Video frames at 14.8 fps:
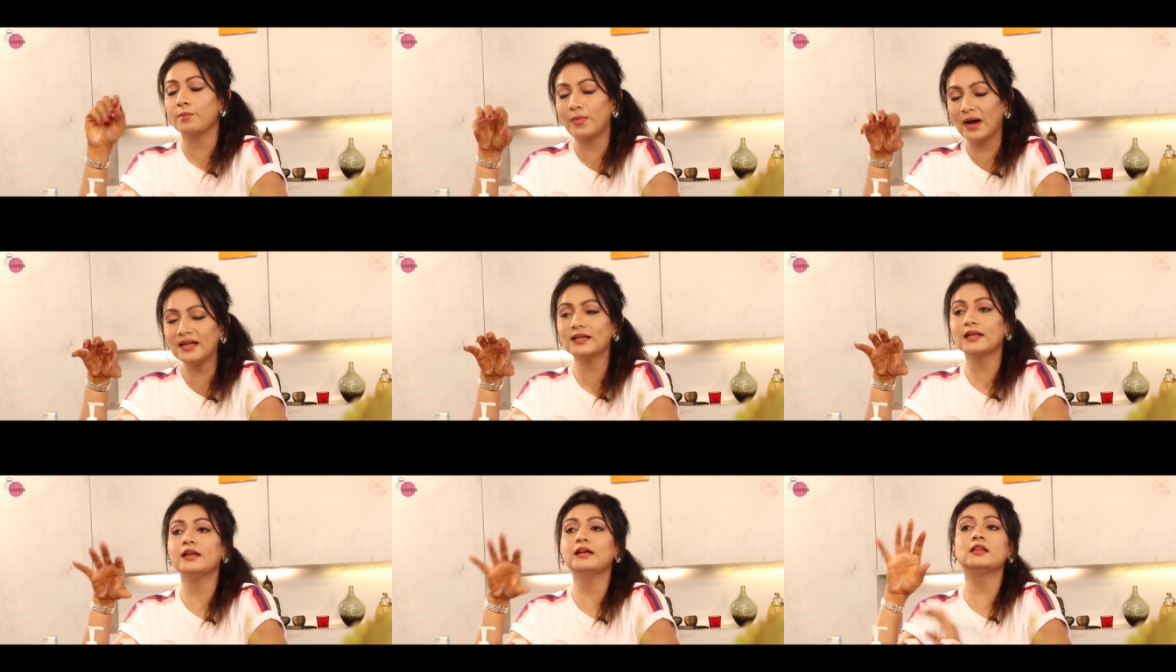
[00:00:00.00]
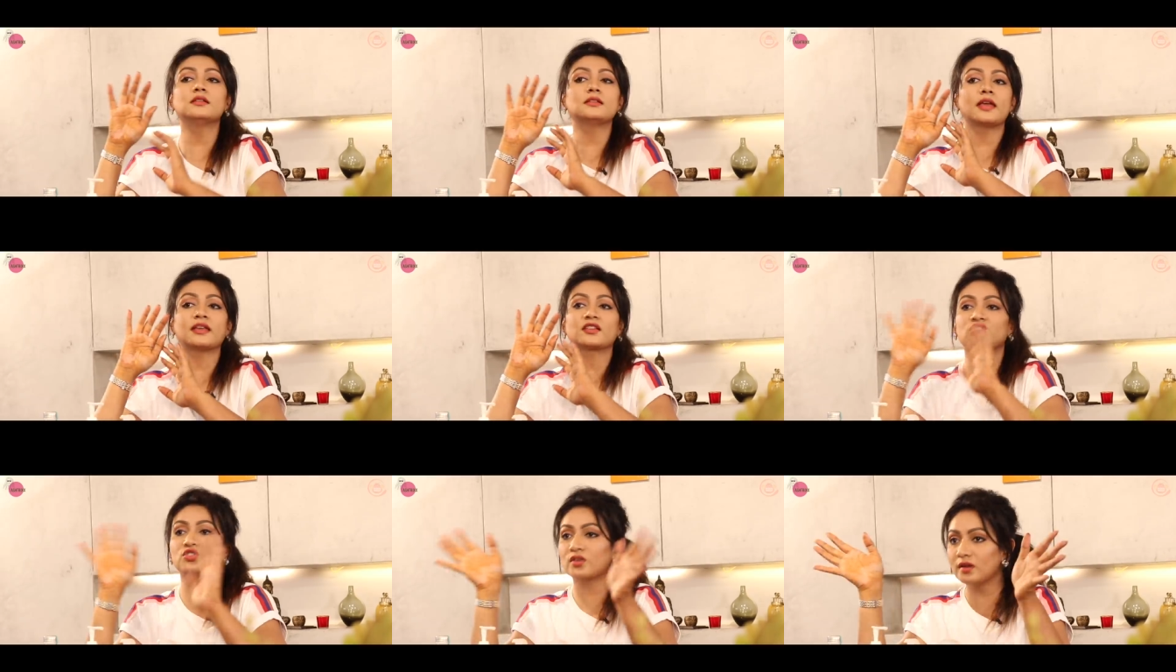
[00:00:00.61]
but it is
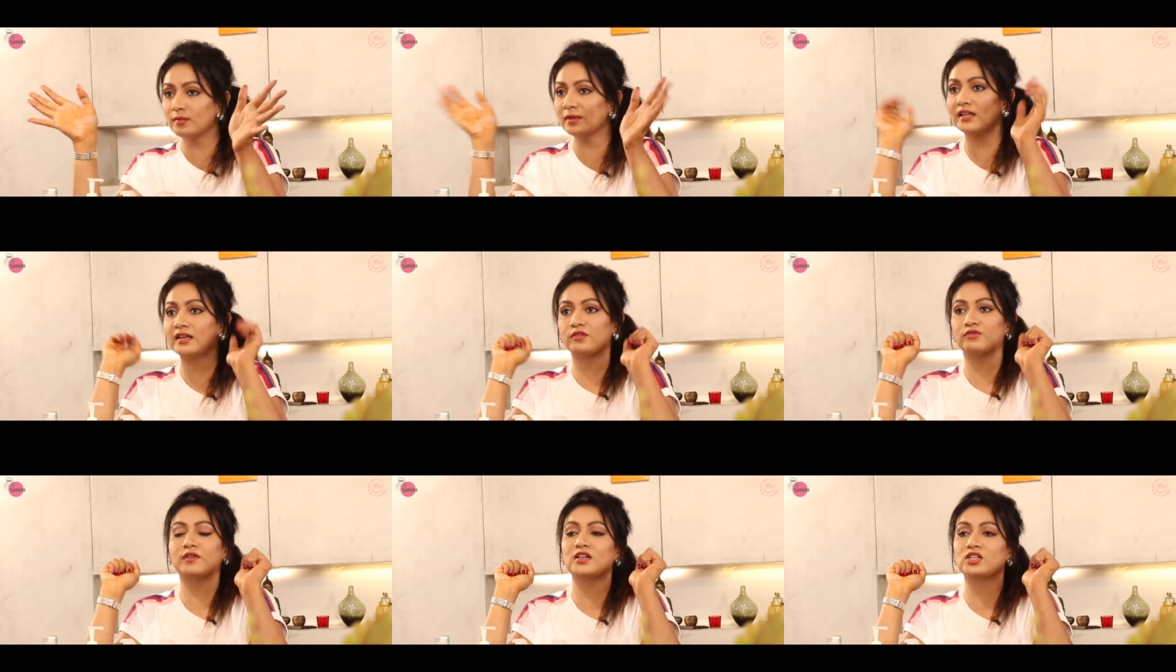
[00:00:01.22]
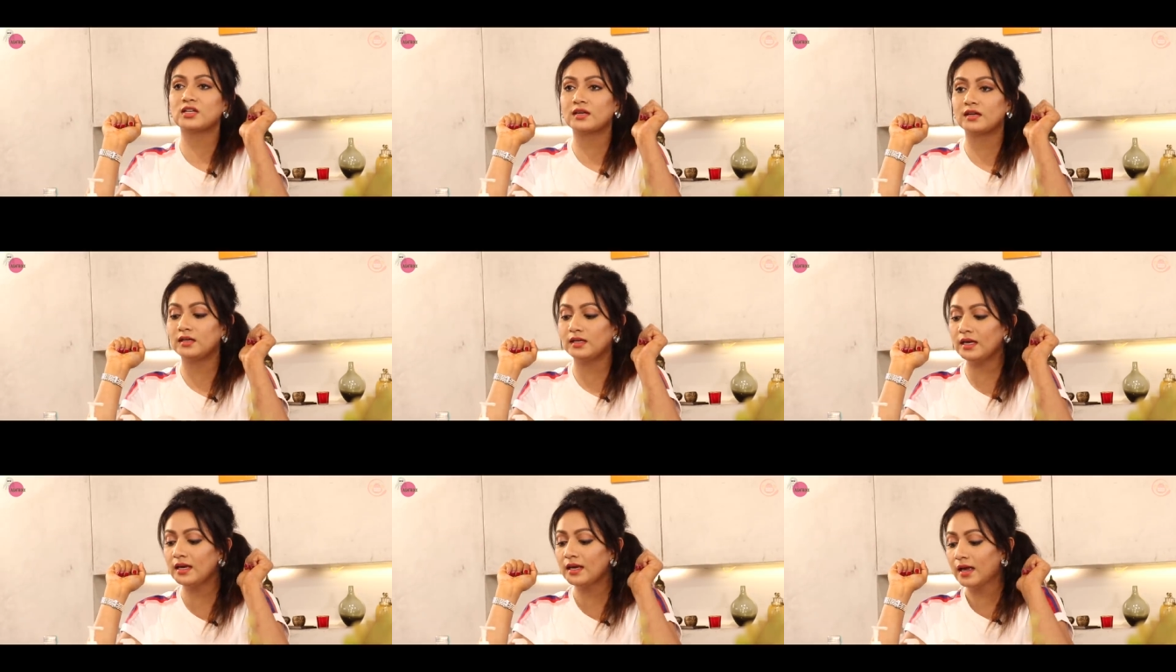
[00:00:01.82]
extremely refreshing
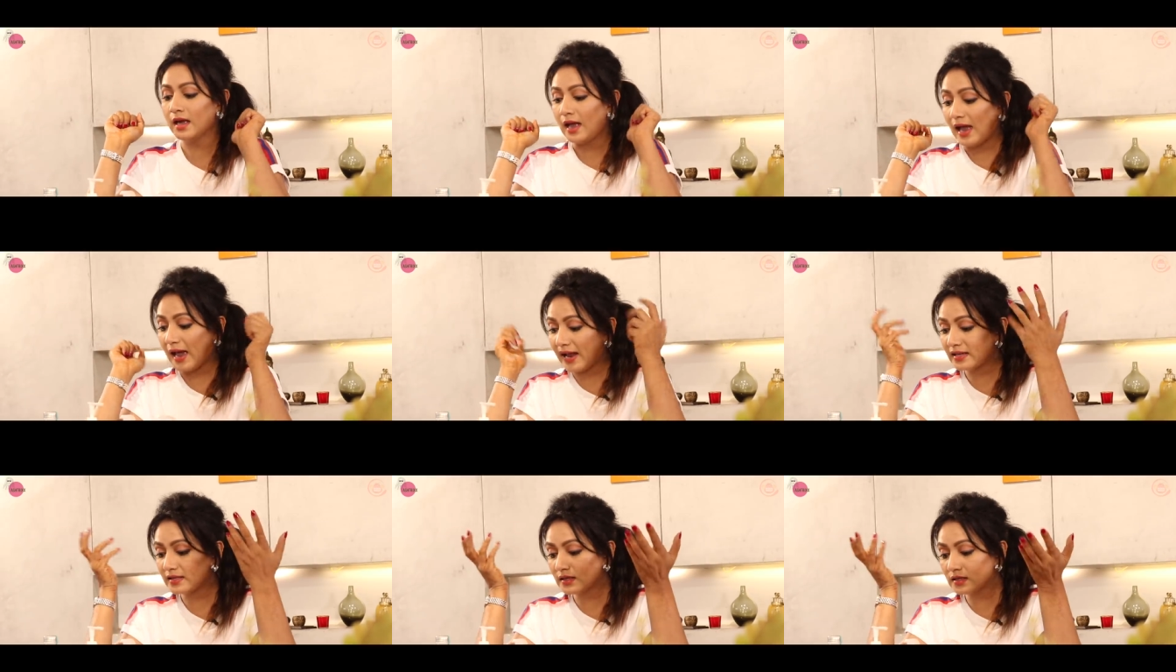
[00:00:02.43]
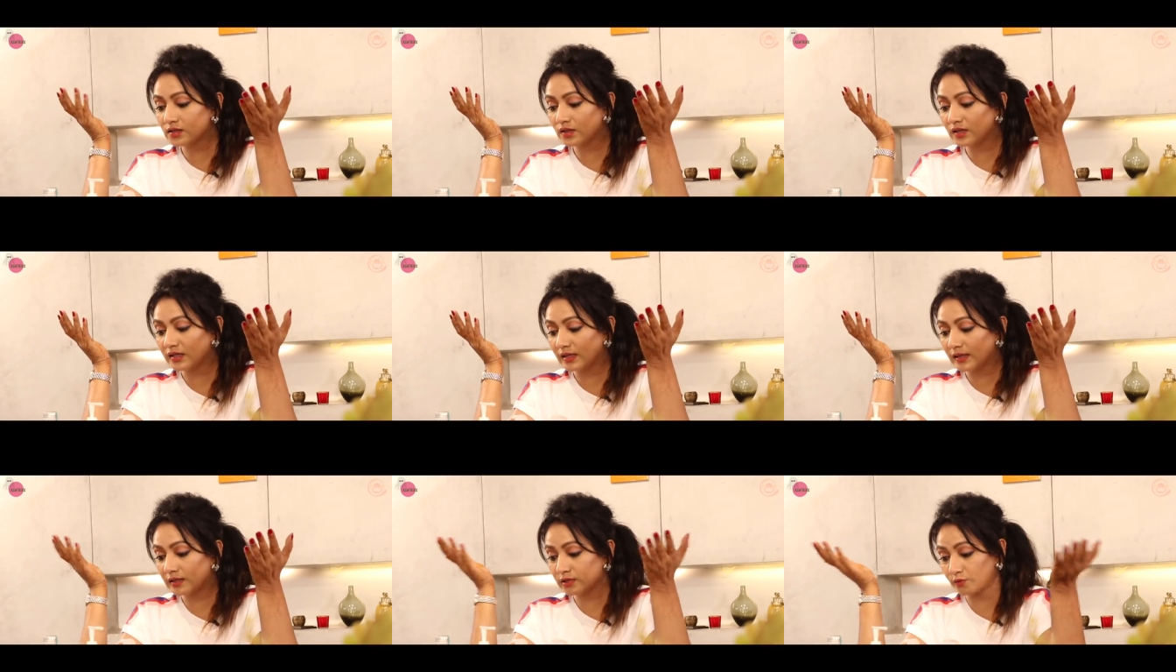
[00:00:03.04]
andi. And this
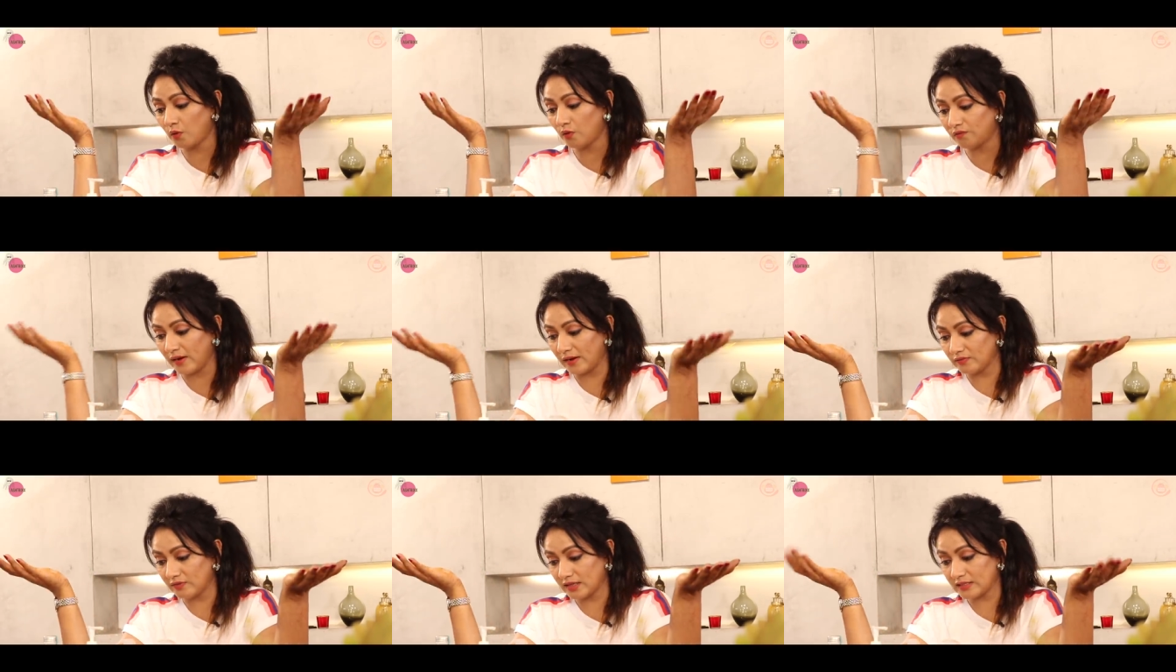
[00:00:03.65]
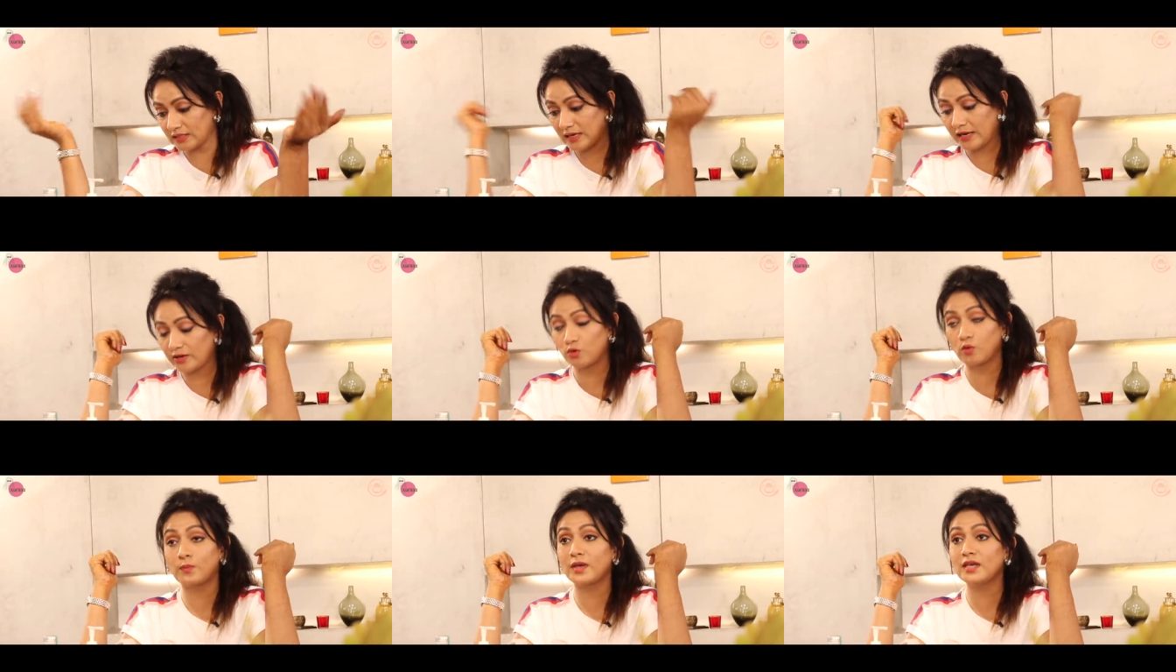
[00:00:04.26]
retails for
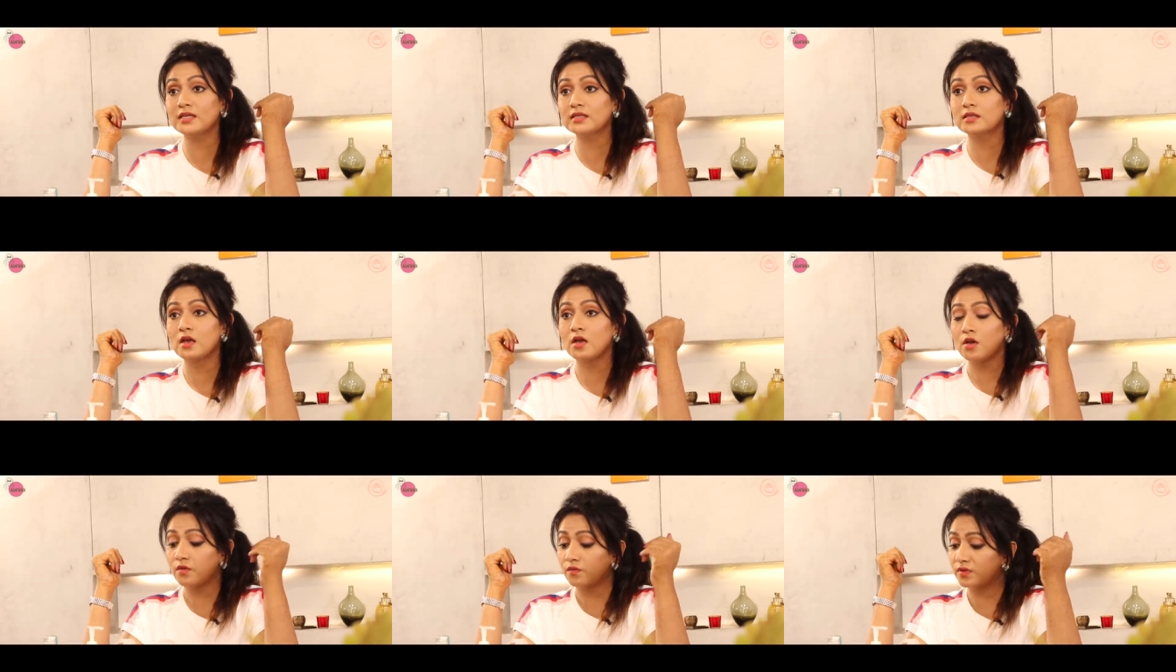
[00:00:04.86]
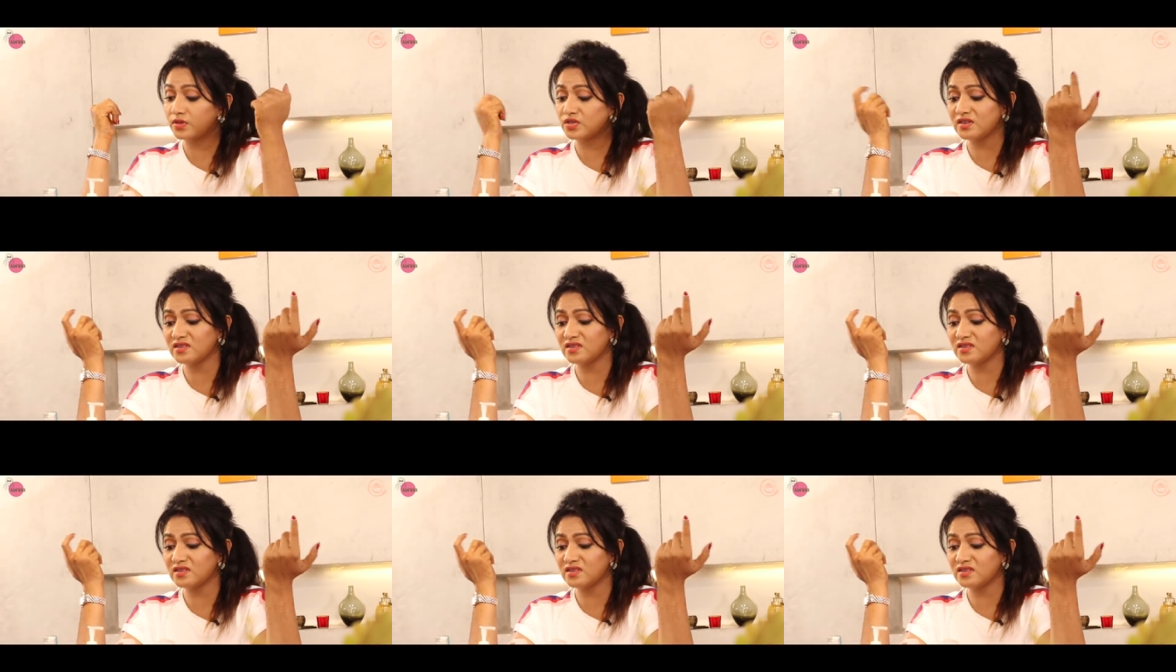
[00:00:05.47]
₹599. Which